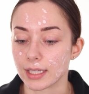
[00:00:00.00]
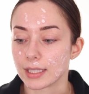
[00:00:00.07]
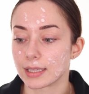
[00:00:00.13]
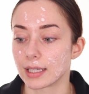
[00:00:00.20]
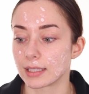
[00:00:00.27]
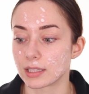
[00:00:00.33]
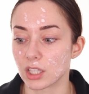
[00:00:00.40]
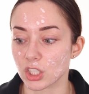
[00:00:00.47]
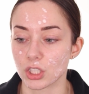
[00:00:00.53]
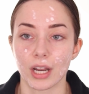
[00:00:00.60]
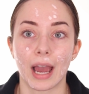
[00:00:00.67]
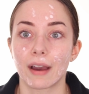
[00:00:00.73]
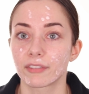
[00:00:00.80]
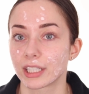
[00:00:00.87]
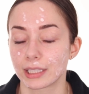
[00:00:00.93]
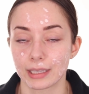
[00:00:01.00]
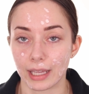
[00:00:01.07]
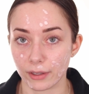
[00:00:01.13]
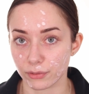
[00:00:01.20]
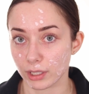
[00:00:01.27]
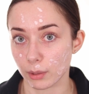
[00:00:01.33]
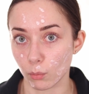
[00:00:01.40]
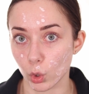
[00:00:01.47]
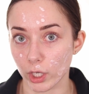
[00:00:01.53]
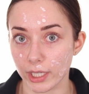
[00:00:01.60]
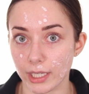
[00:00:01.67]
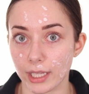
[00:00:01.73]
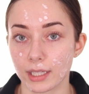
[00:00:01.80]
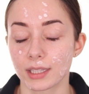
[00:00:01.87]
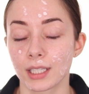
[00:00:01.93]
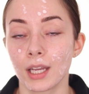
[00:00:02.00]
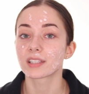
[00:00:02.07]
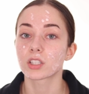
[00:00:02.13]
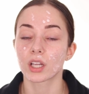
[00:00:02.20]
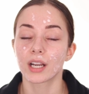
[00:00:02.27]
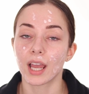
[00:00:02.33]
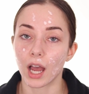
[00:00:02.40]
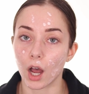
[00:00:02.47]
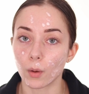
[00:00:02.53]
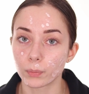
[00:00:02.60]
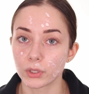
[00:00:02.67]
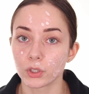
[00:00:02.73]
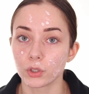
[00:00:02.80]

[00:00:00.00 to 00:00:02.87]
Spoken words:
it doesn't have any life anymore in it. It's going to help